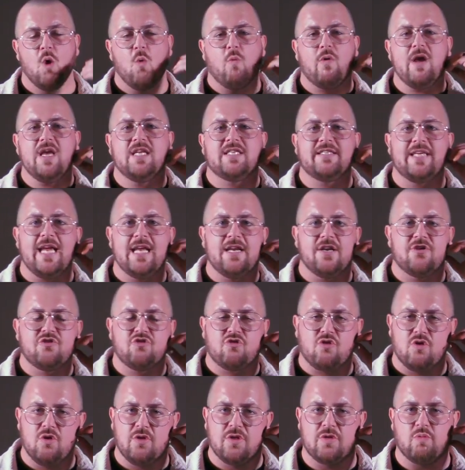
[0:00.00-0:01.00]
We see the
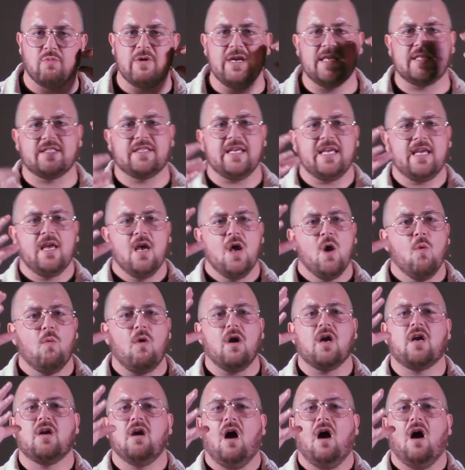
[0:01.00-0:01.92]
truth. We see what